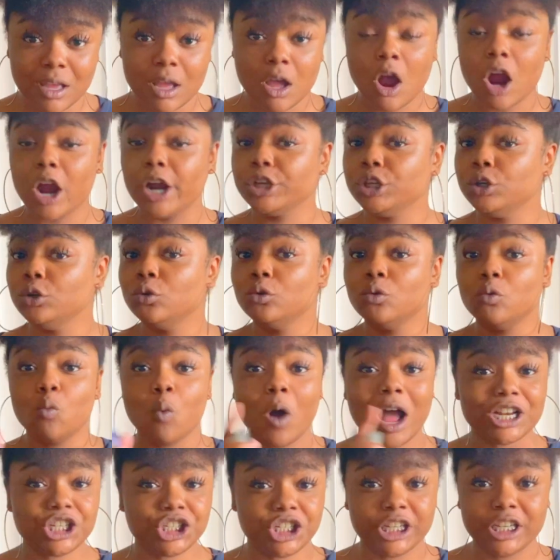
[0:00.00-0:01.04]
Are you
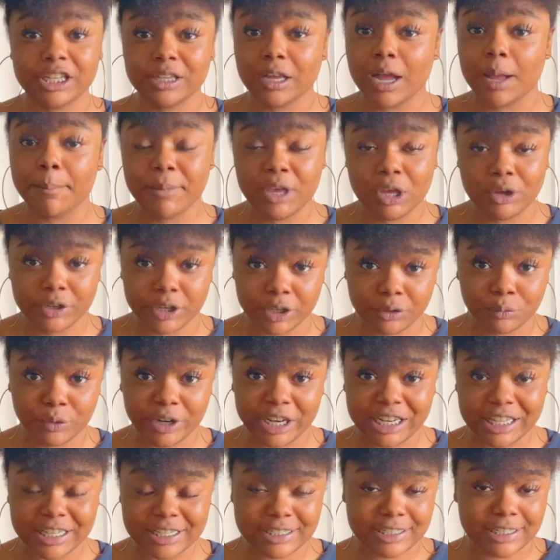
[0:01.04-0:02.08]
watching a million
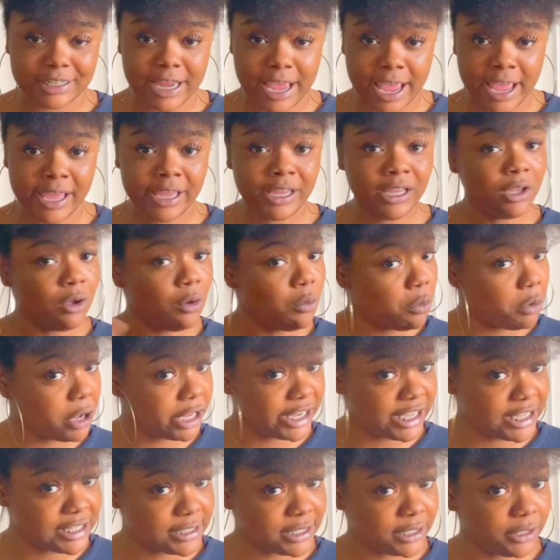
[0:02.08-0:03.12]
readings a day? What
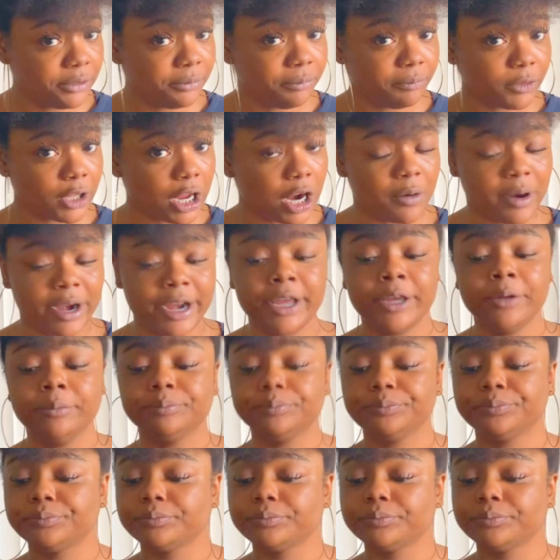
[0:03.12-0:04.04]
is it? All right?